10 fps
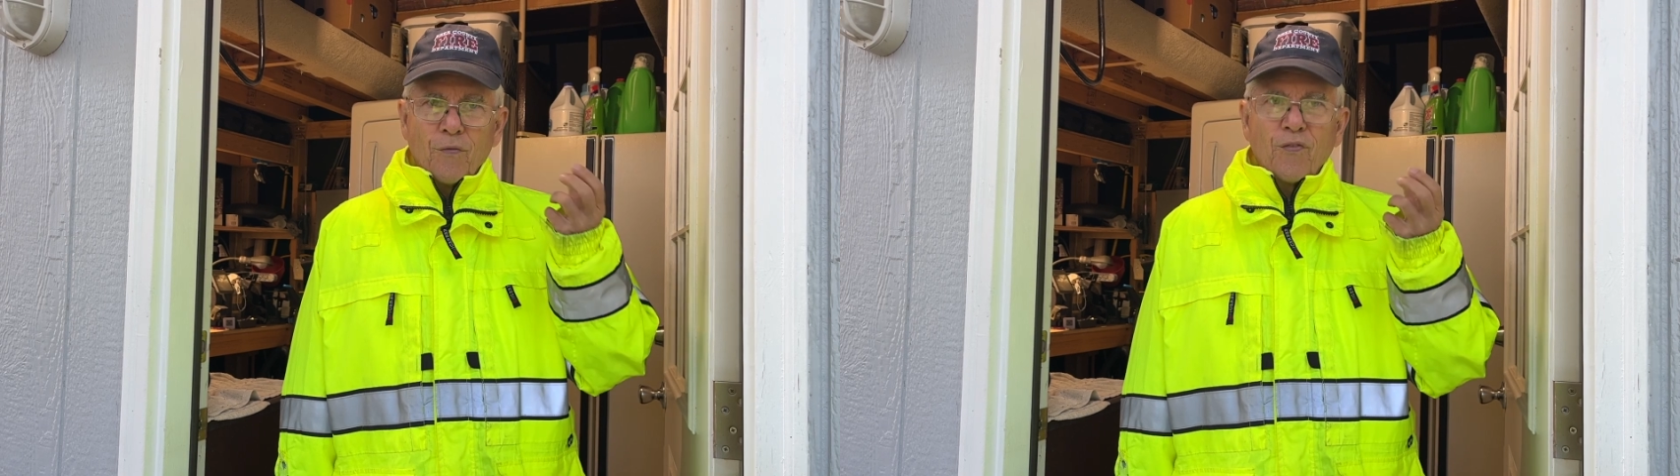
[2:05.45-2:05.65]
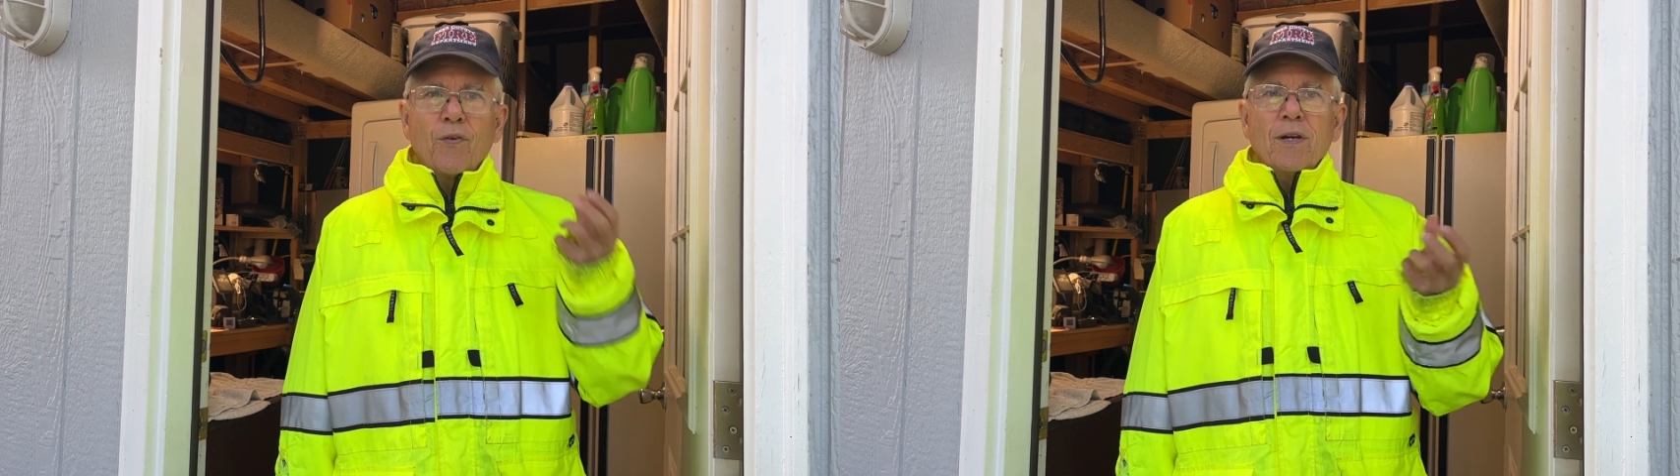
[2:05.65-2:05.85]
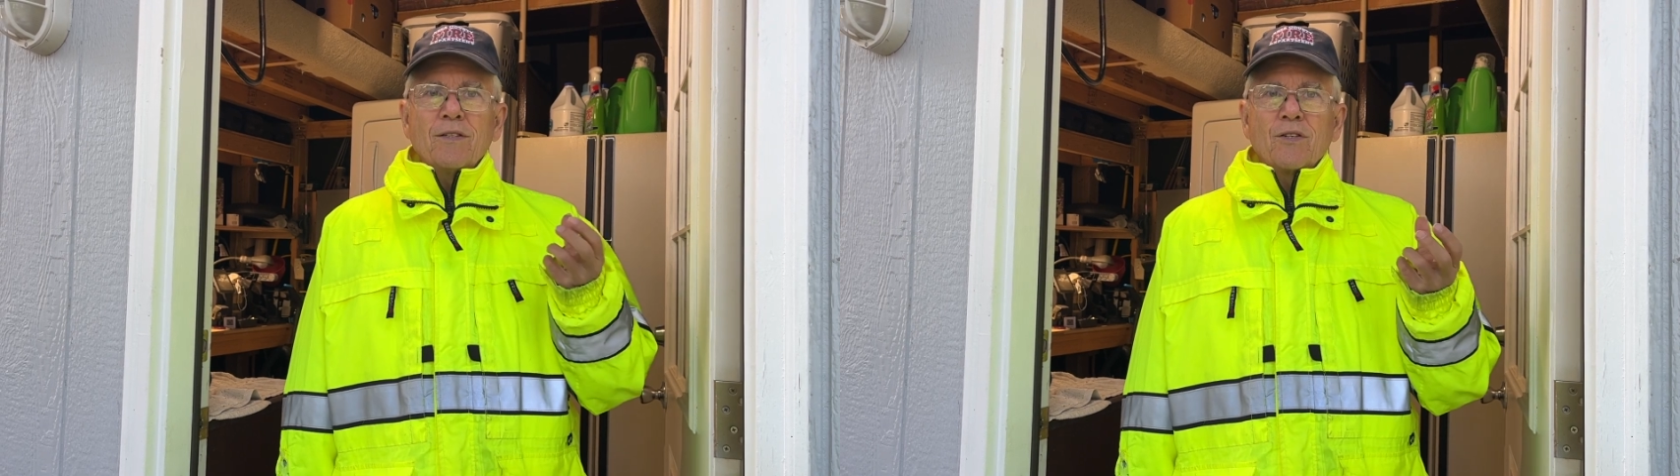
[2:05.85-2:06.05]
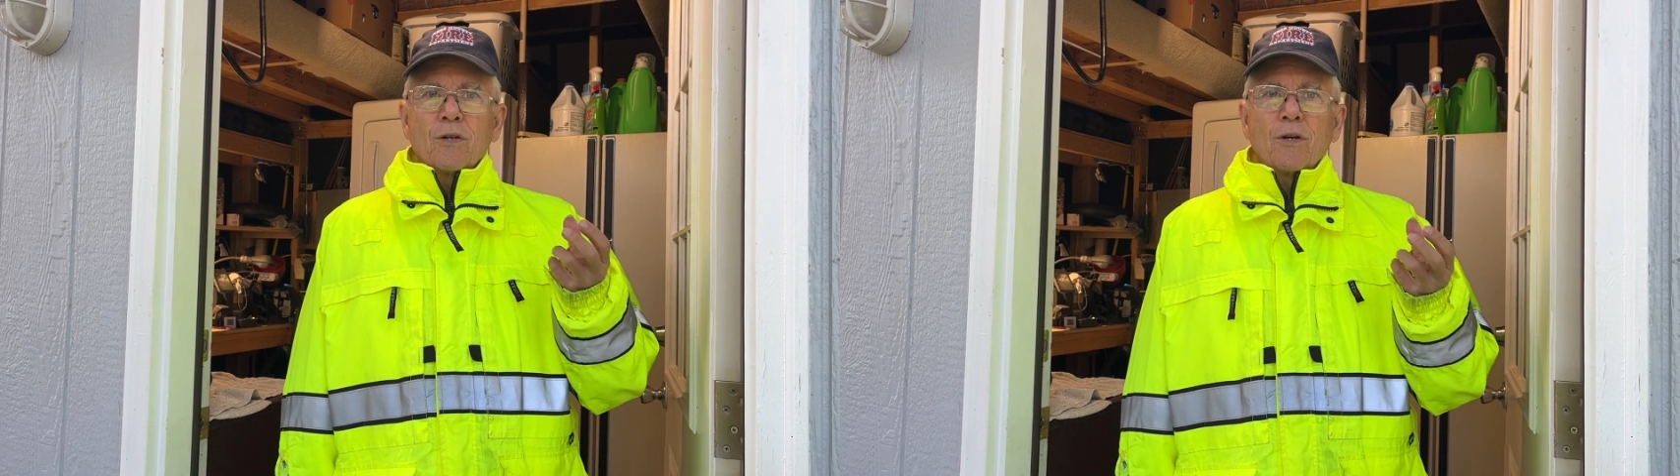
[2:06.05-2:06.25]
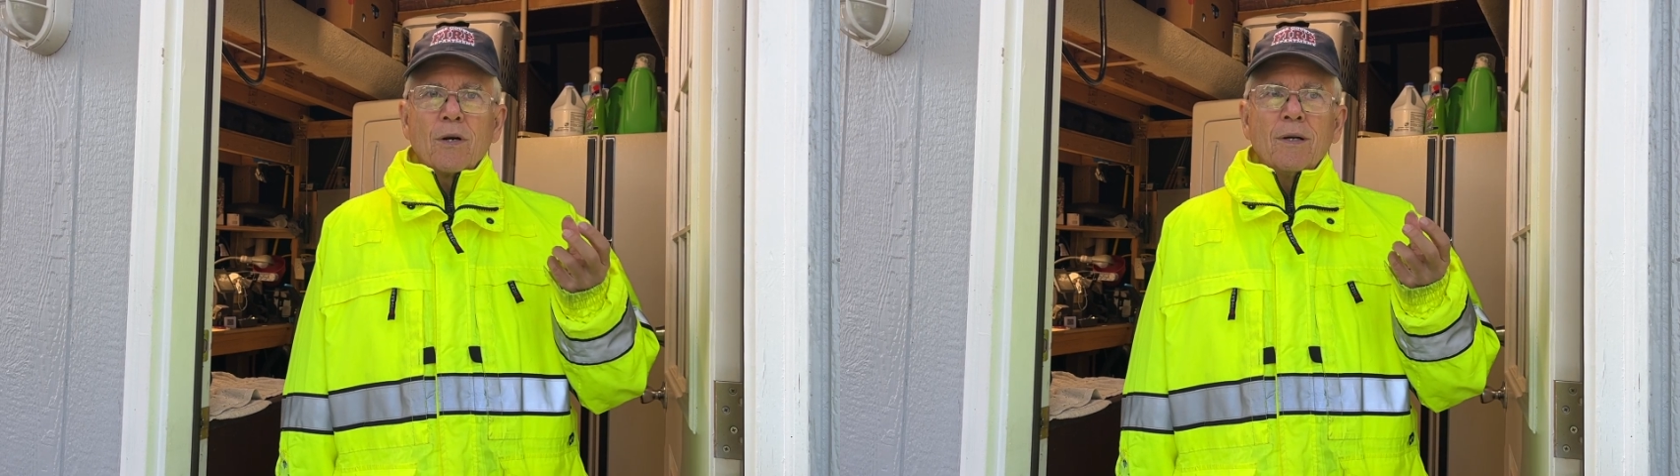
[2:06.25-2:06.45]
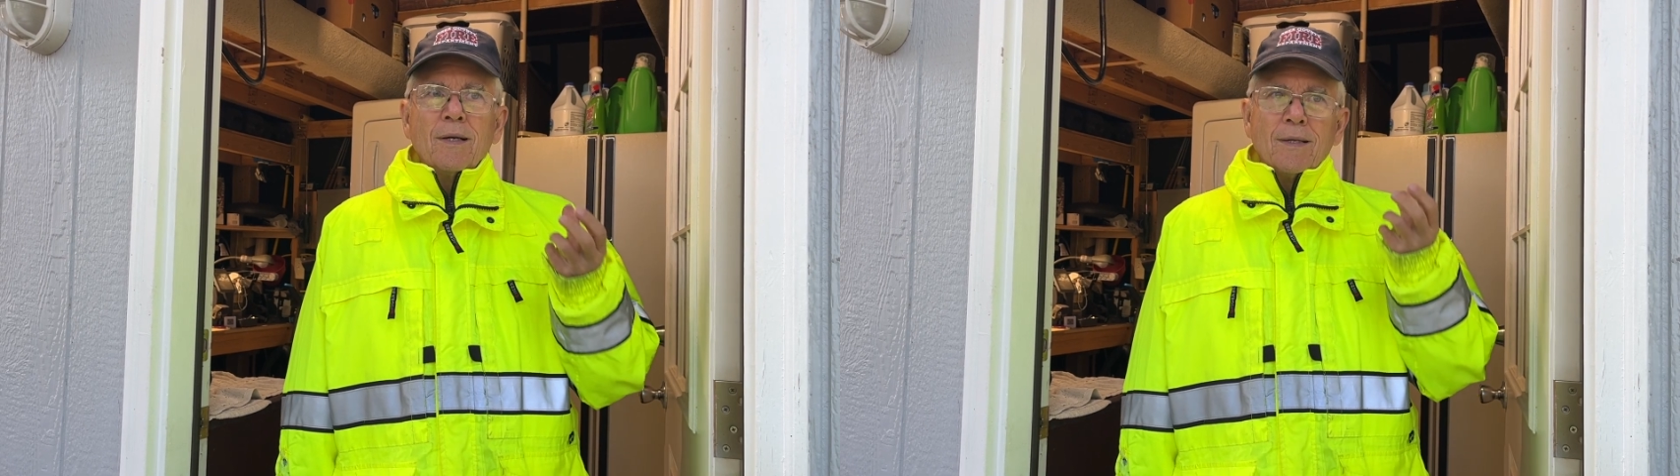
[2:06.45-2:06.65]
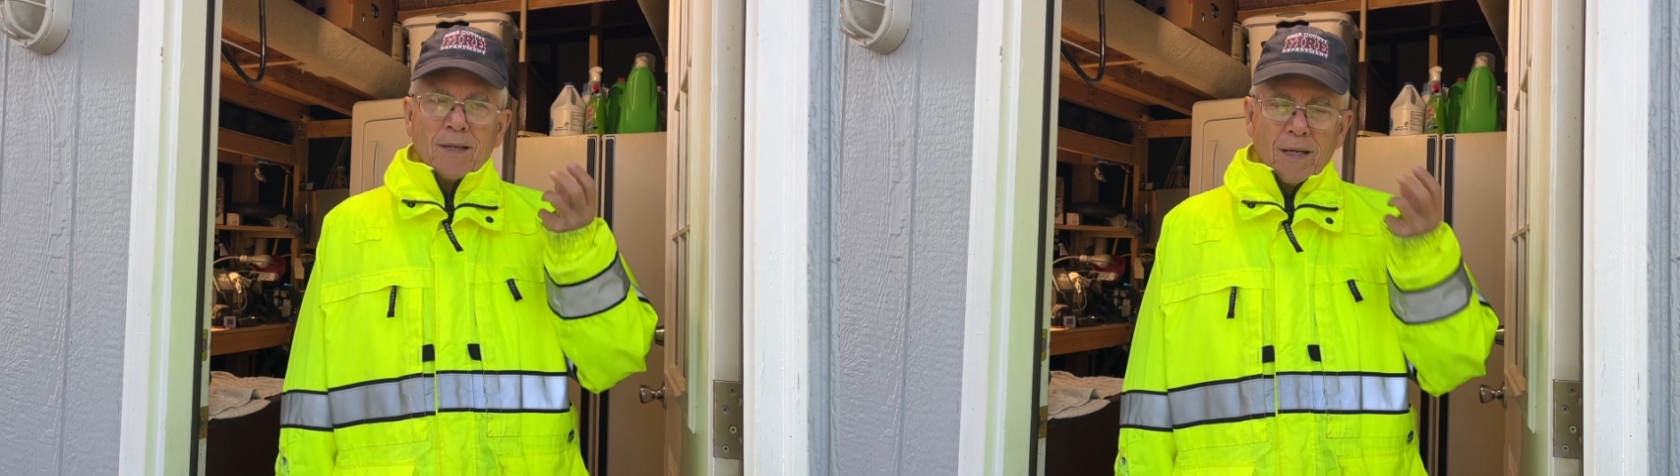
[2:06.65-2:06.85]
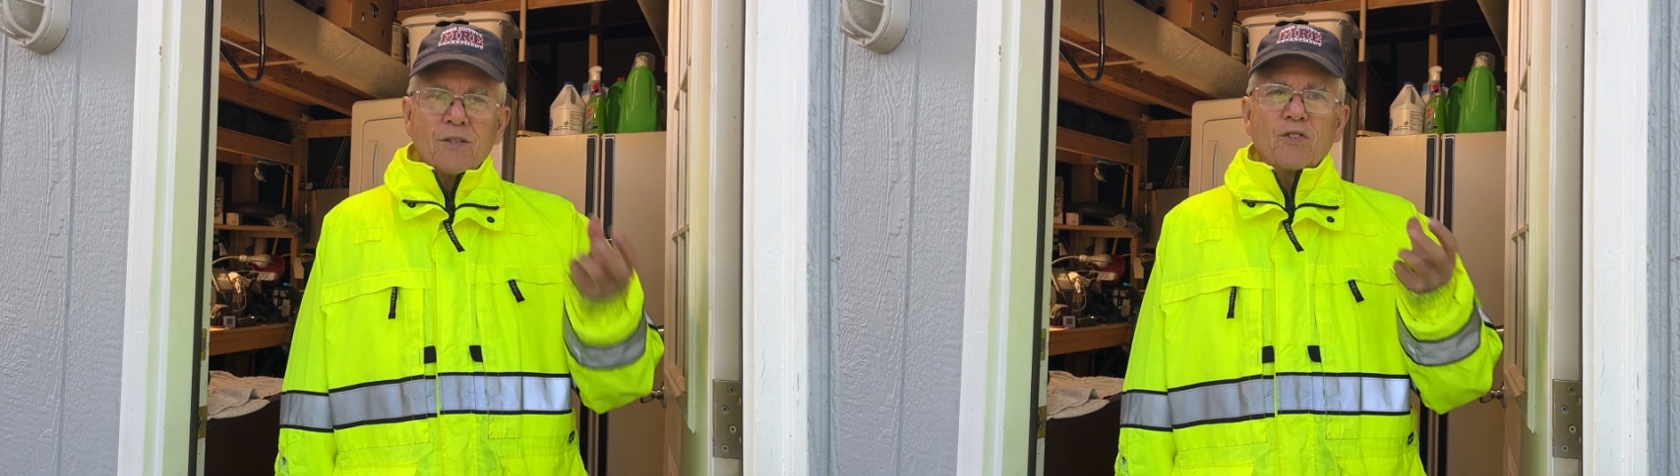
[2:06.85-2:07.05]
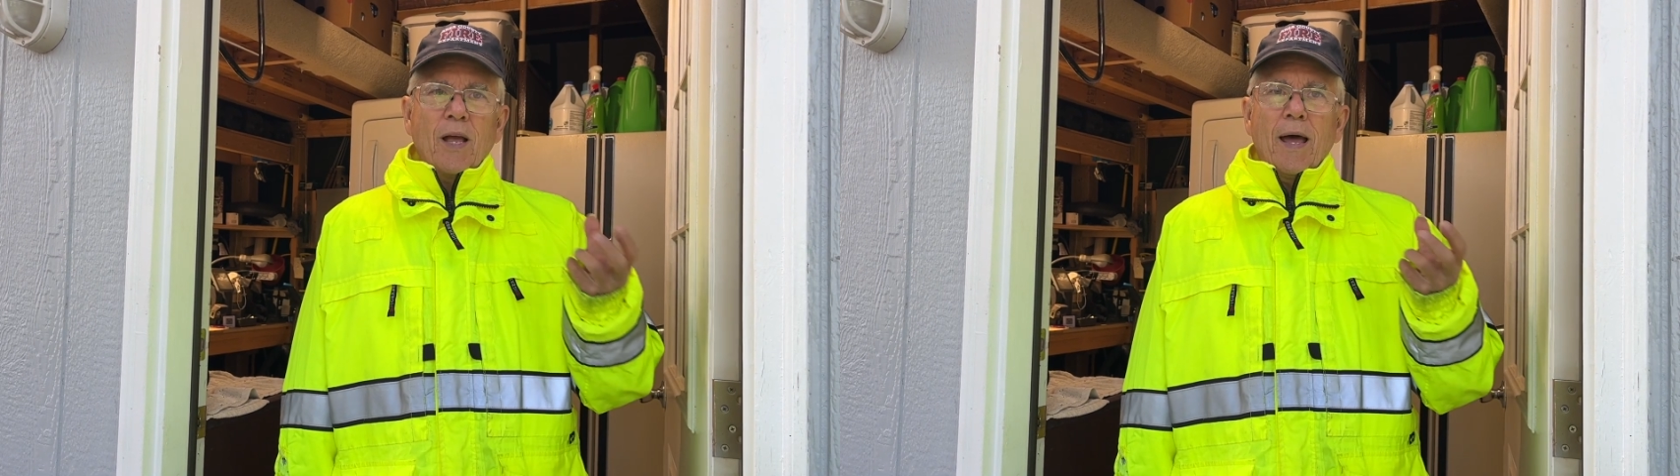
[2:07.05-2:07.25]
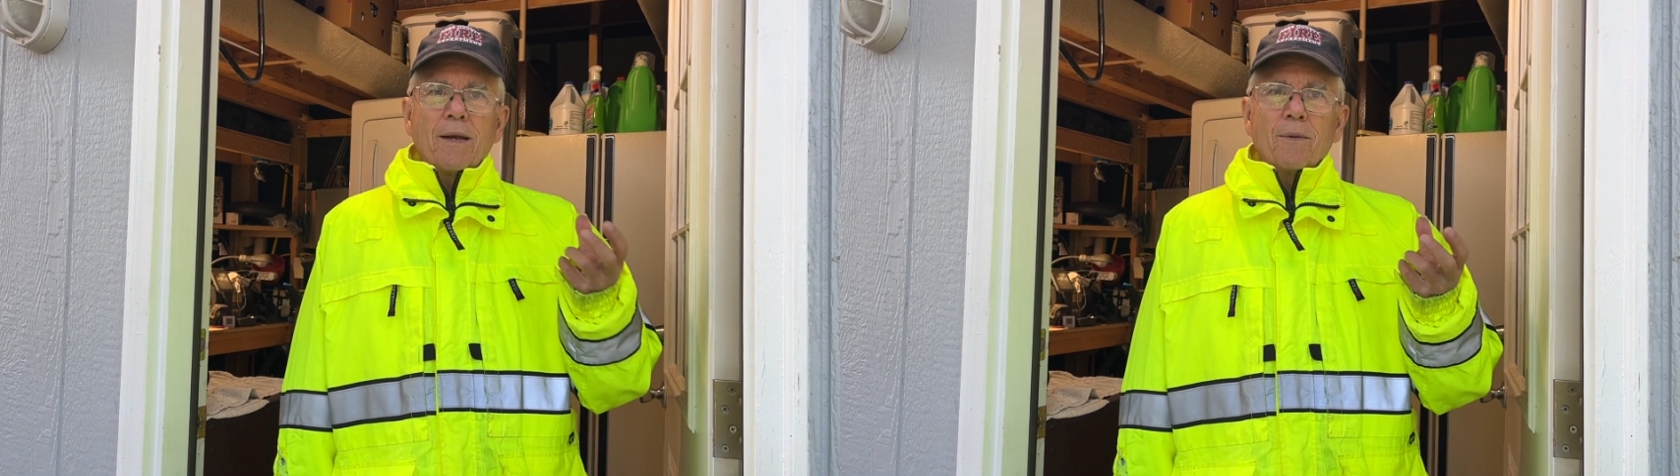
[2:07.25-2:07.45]
freezer is
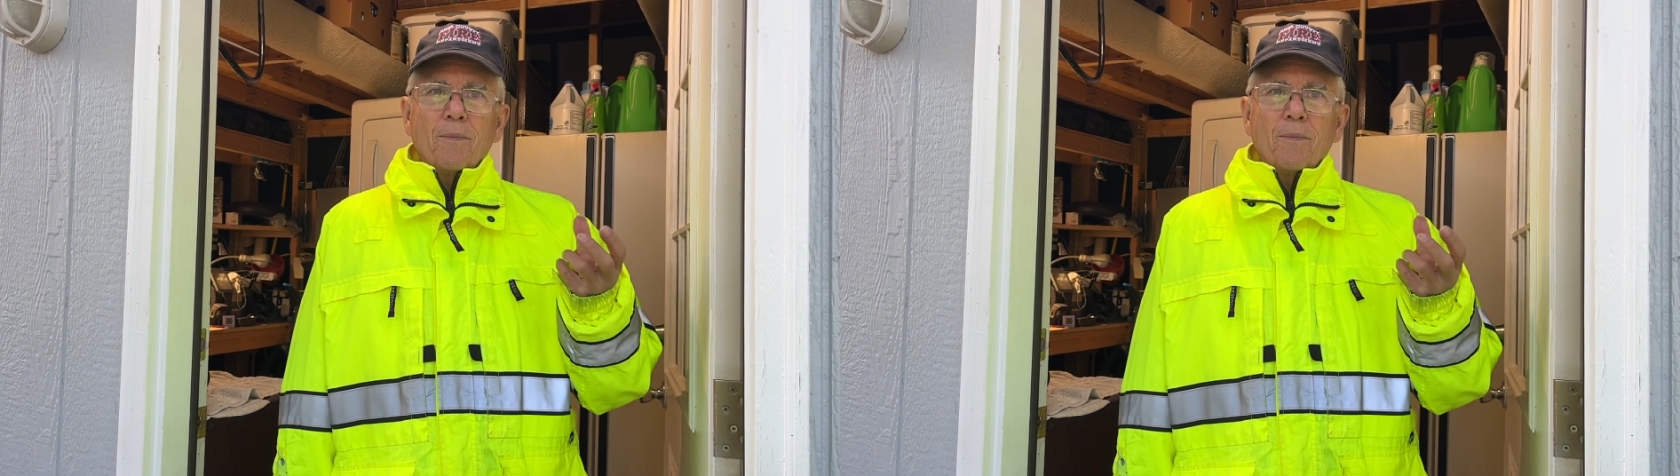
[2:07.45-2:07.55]
set.